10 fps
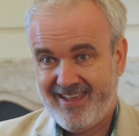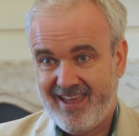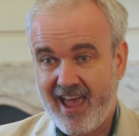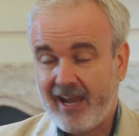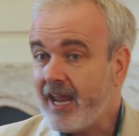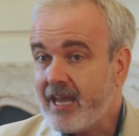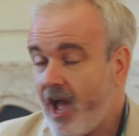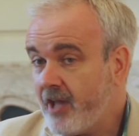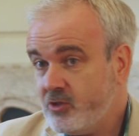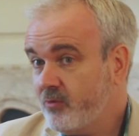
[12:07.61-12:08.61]
And
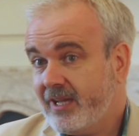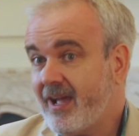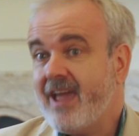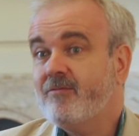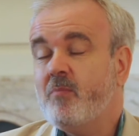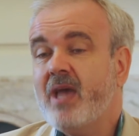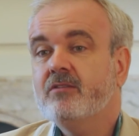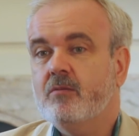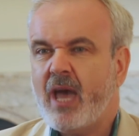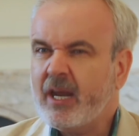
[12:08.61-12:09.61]
I don't think I ever
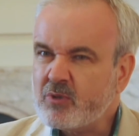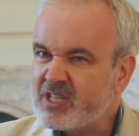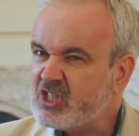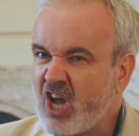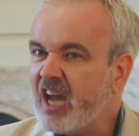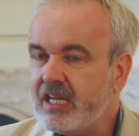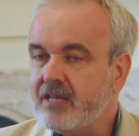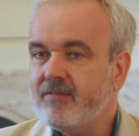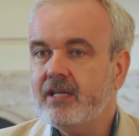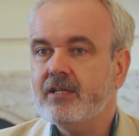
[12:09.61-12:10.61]
met them. And it was a
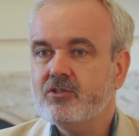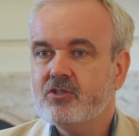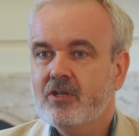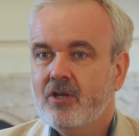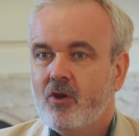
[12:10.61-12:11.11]
tiny village